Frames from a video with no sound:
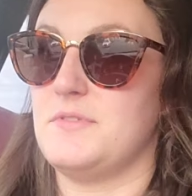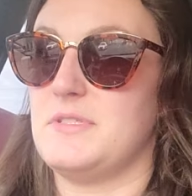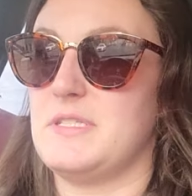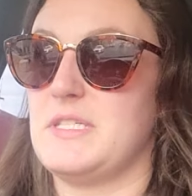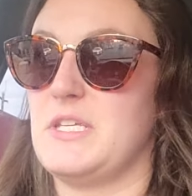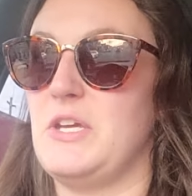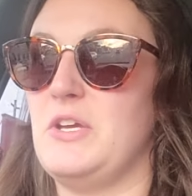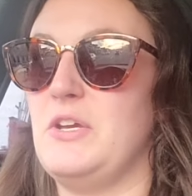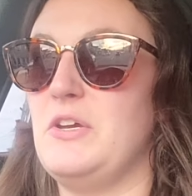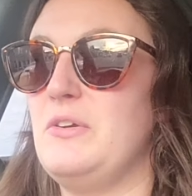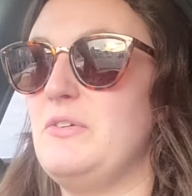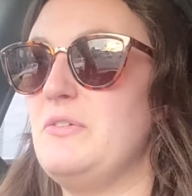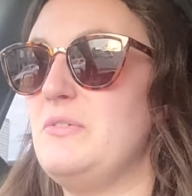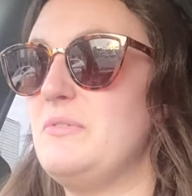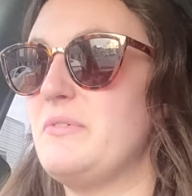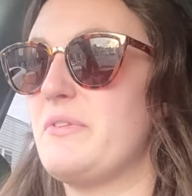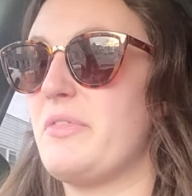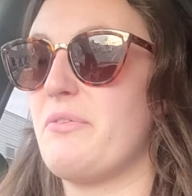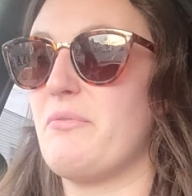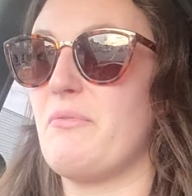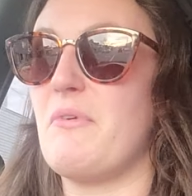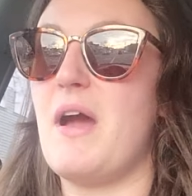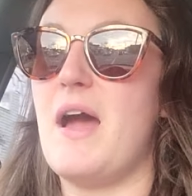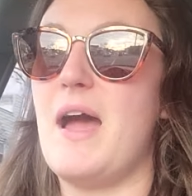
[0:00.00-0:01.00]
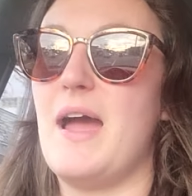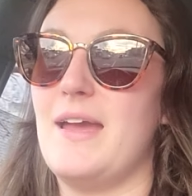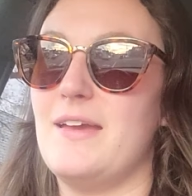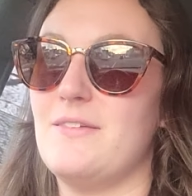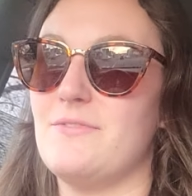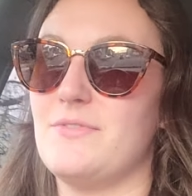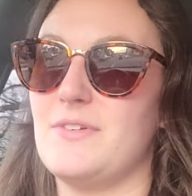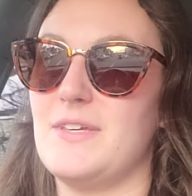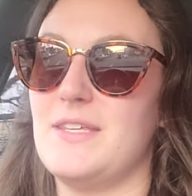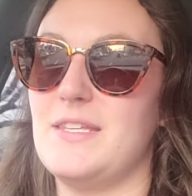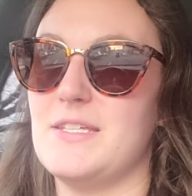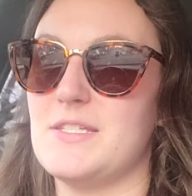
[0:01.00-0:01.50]
to
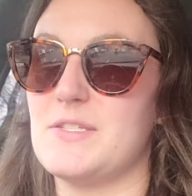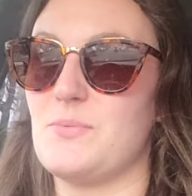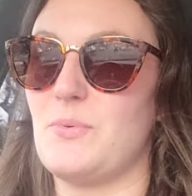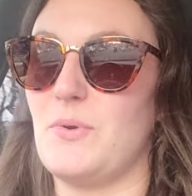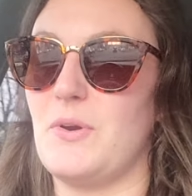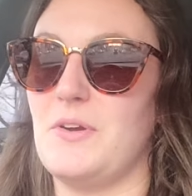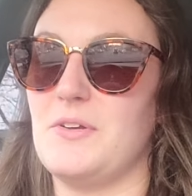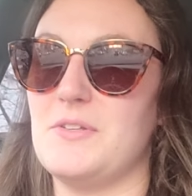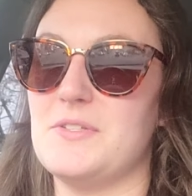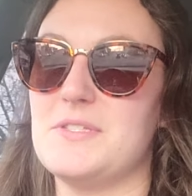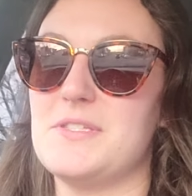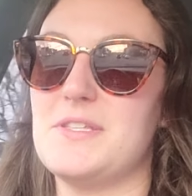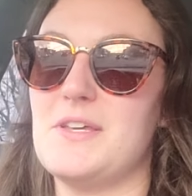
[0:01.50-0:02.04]
thrive in this world.